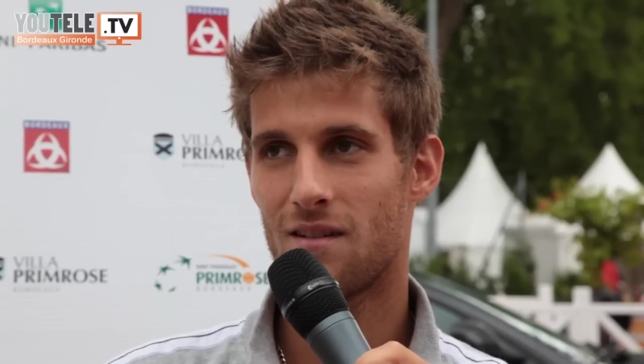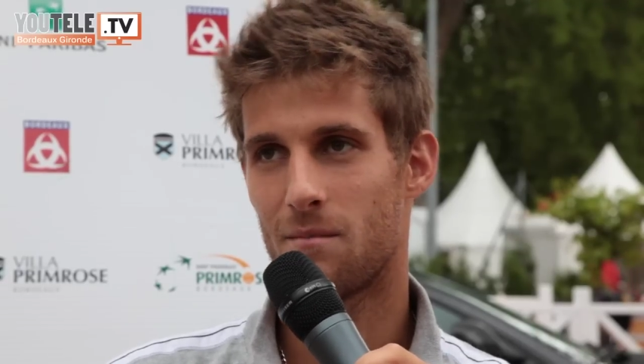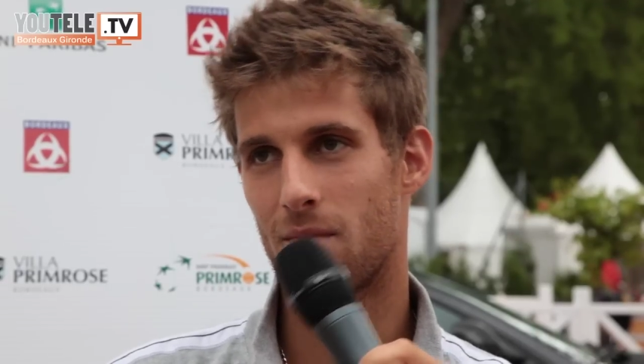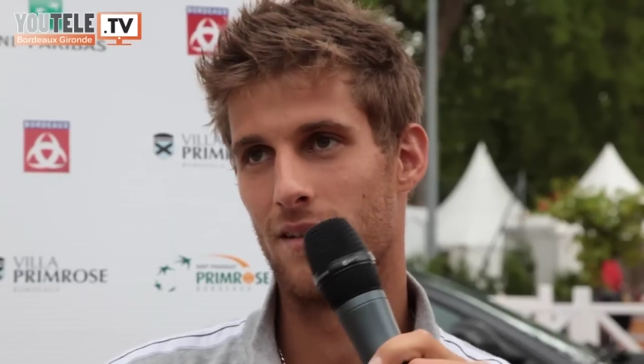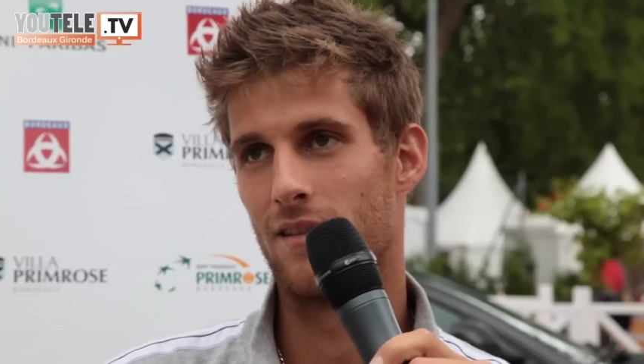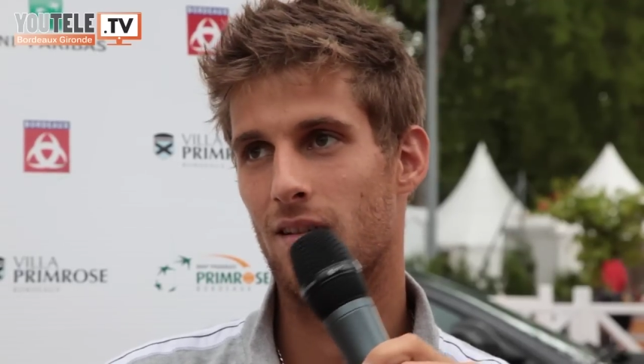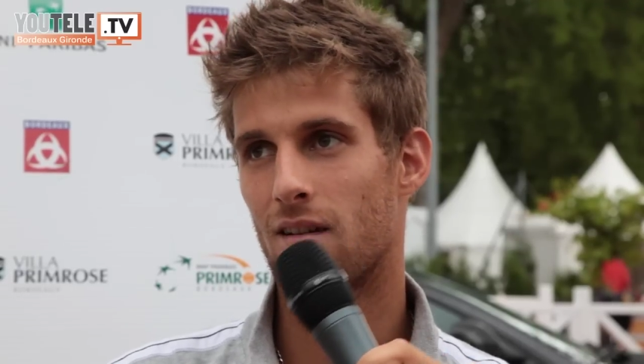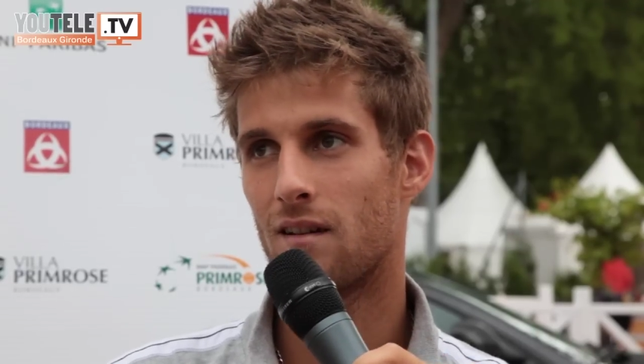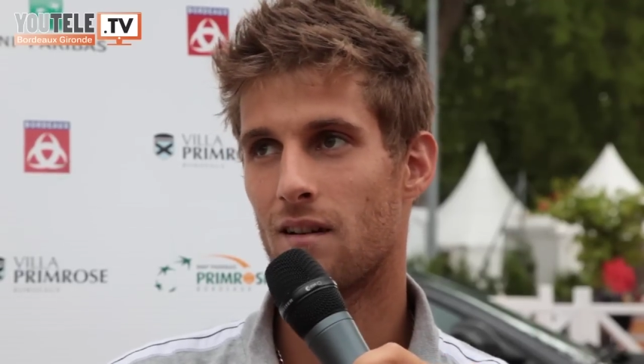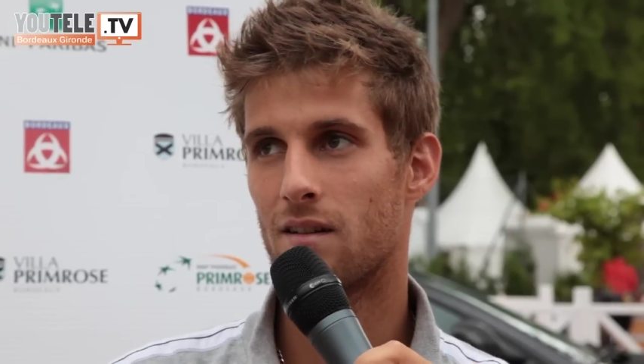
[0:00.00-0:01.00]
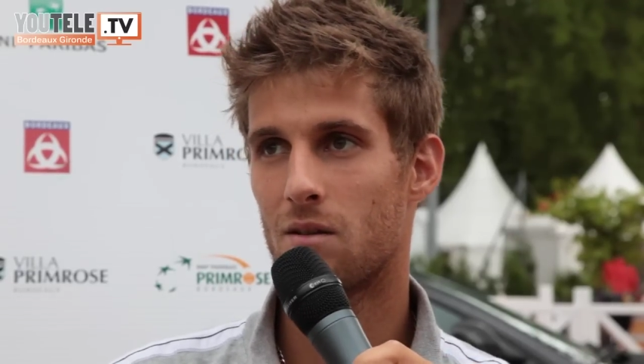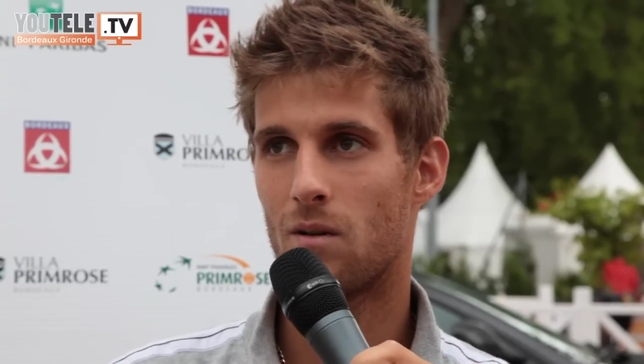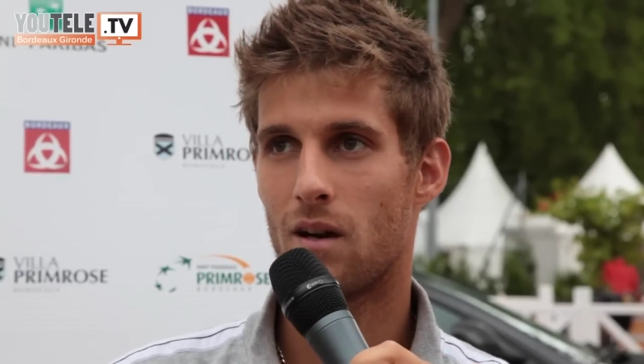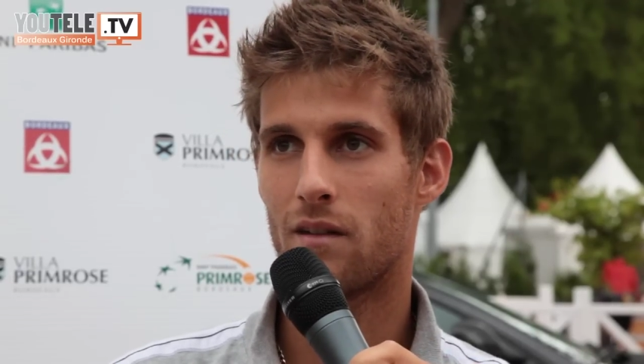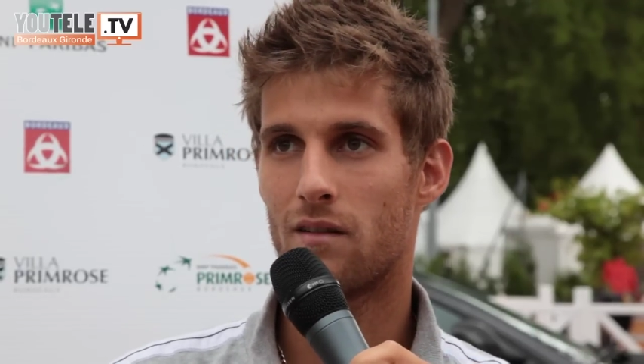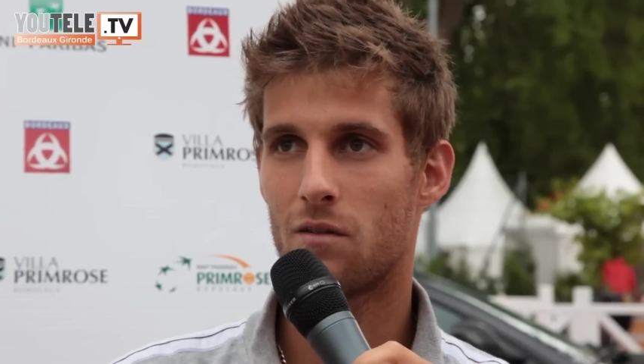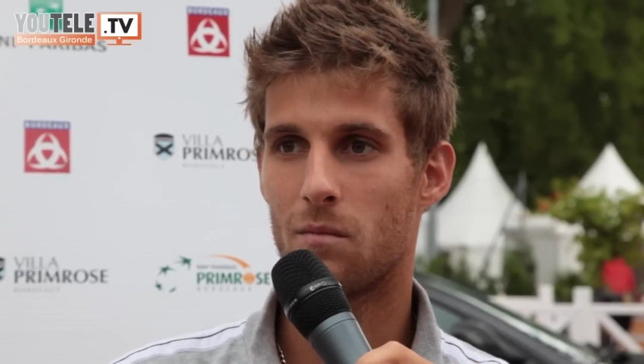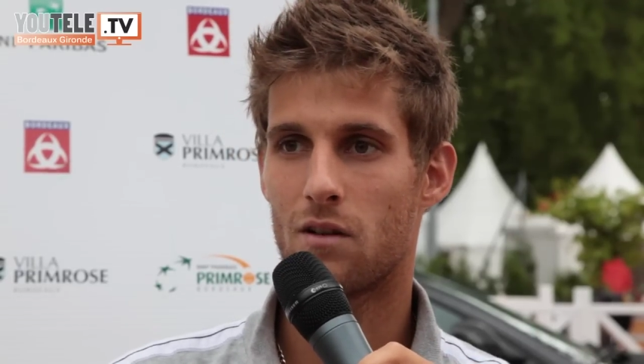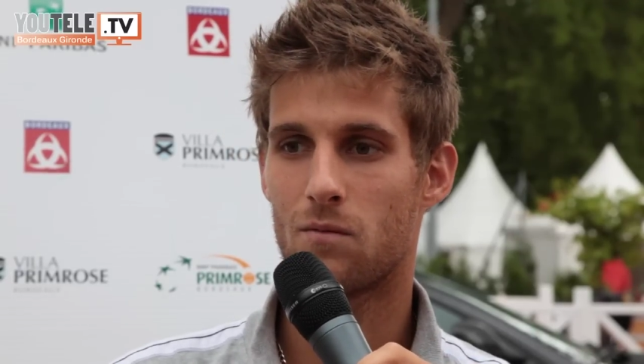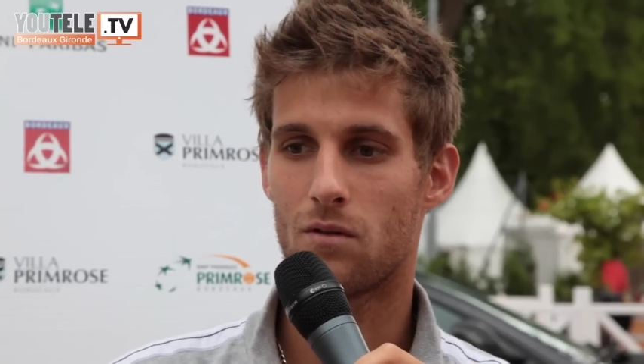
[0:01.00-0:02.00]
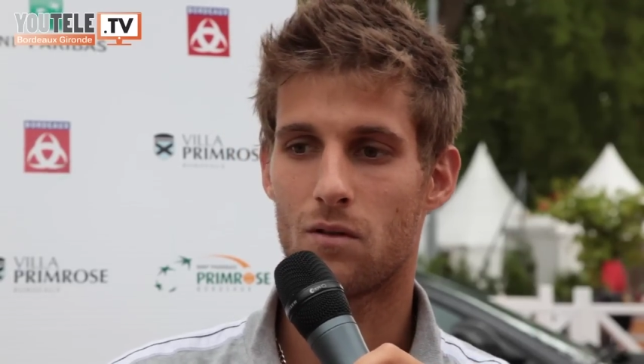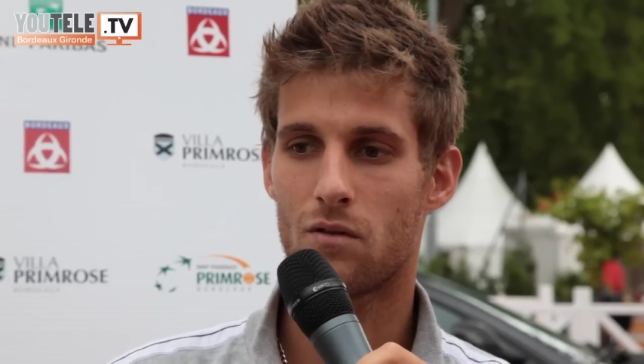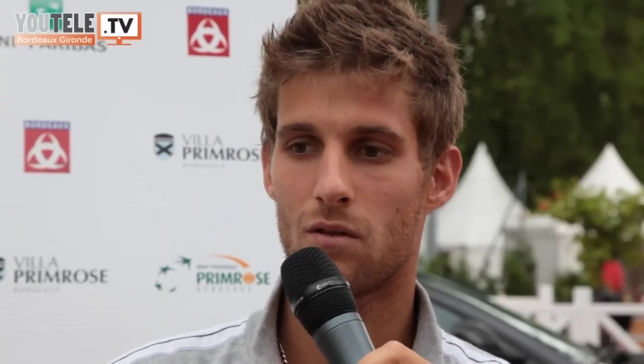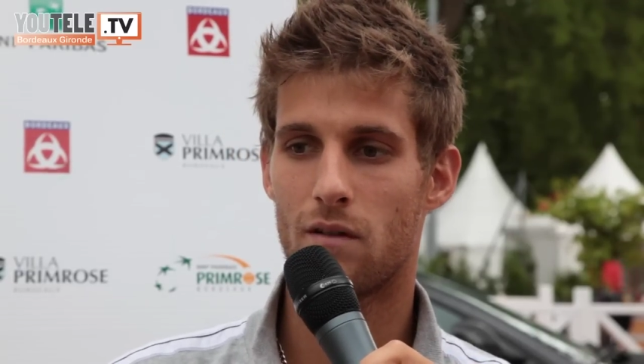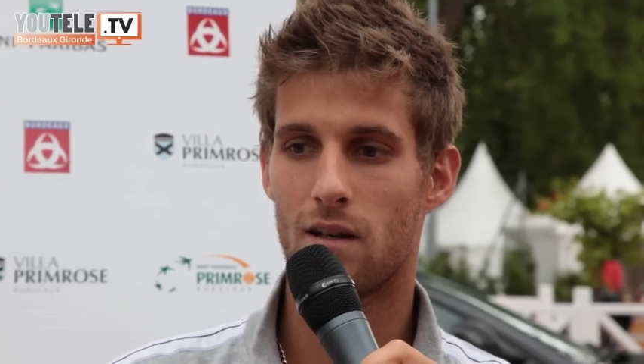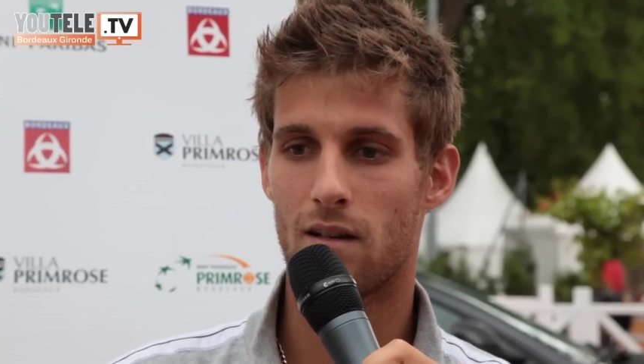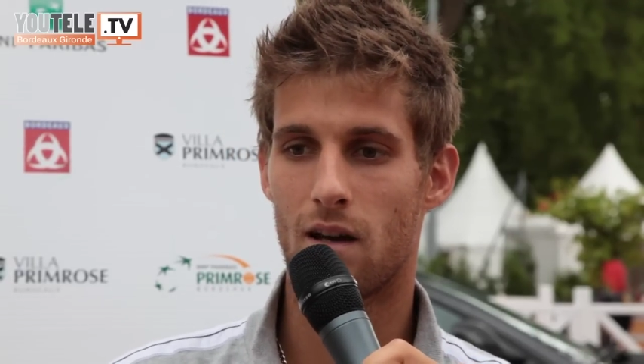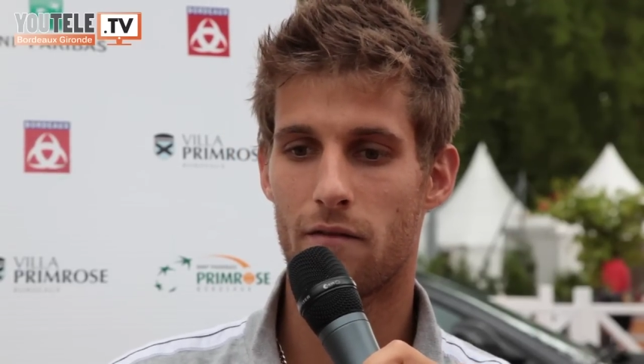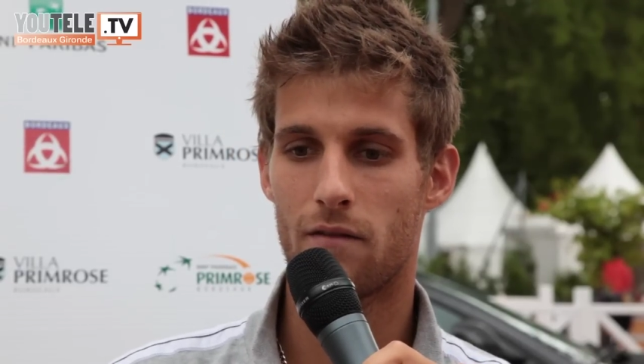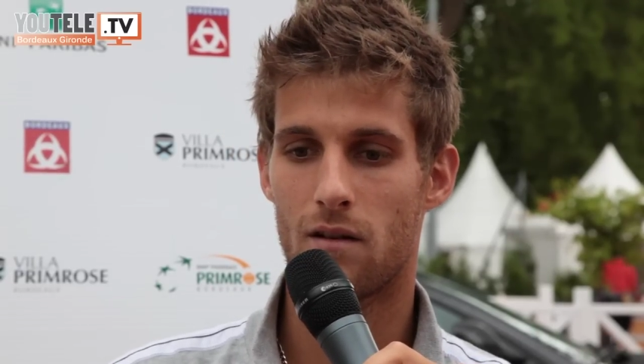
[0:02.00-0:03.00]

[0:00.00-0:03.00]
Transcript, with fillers: but uh, otherwise this match was also very tough.